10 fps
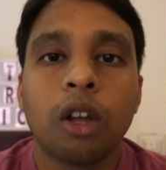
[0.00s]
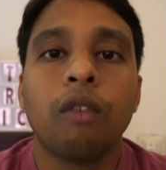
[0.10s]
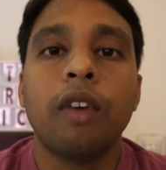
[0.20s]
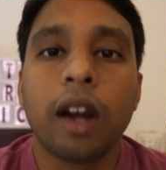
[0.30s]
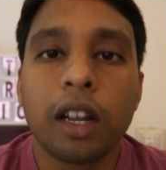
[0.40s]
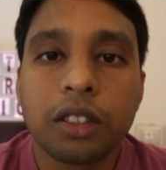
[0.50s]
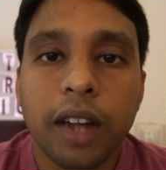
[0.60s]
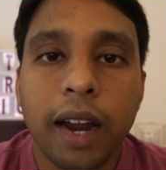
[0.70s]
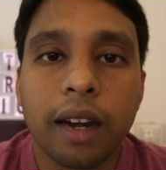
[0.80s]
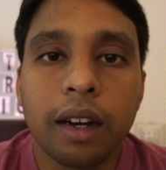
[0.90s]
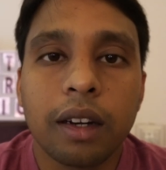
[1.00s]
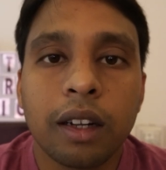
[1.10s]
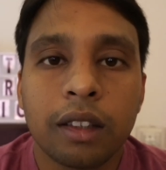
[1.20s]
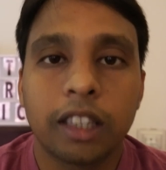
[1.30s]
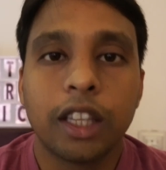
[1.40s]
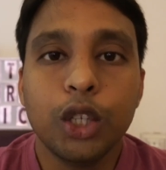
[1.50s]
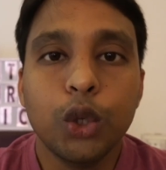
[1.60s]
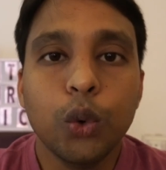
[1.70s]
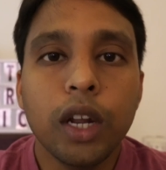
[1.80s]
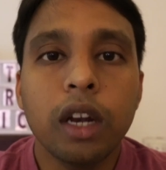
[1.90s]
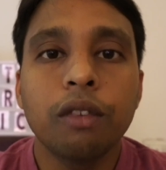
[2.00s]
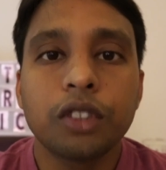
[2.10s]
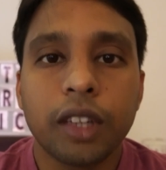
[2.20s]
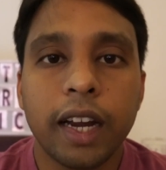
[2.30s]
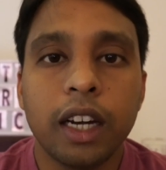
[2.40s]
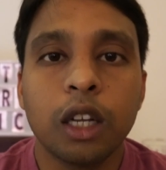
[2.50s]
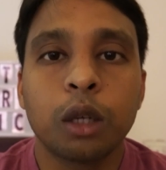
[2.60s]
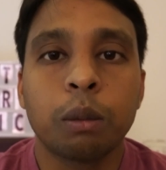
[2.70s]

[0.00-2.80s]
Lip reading: we understand that the Union of State